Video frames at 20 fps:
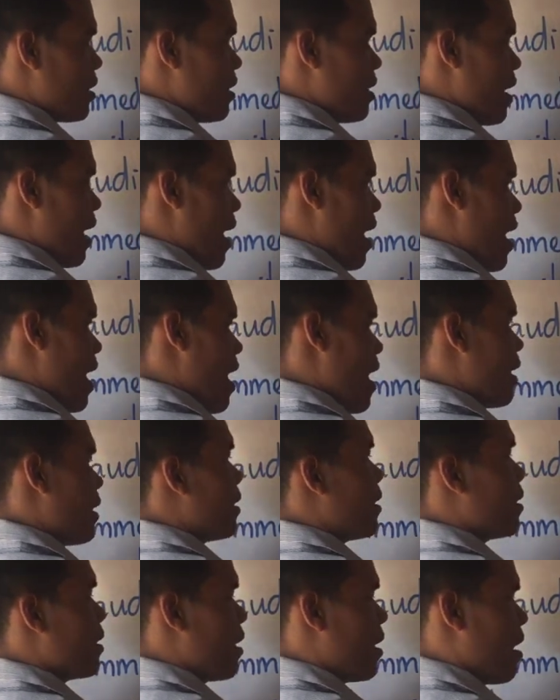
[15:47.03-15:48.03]
that,
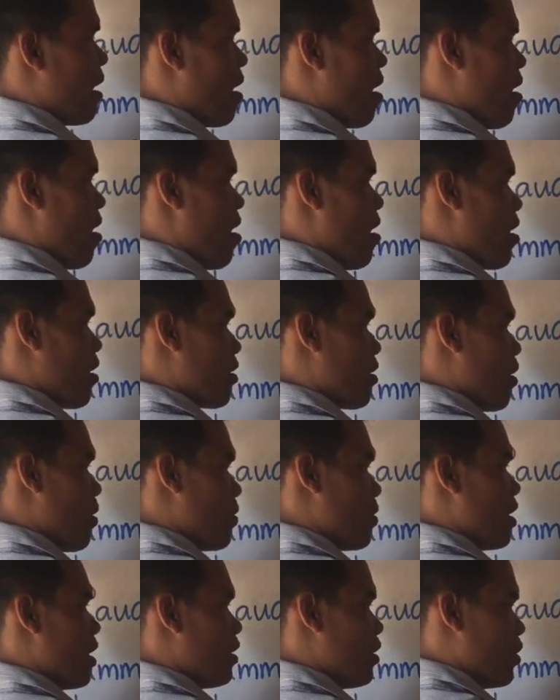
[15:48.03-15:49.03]
or no
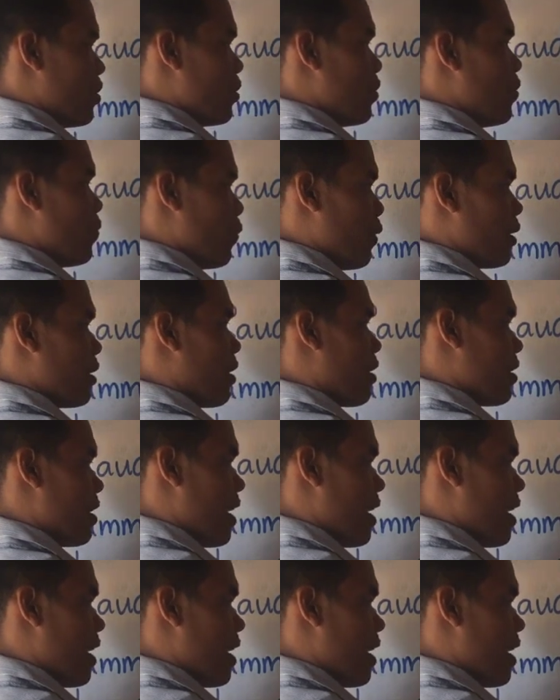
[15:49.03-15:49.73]
need to use which or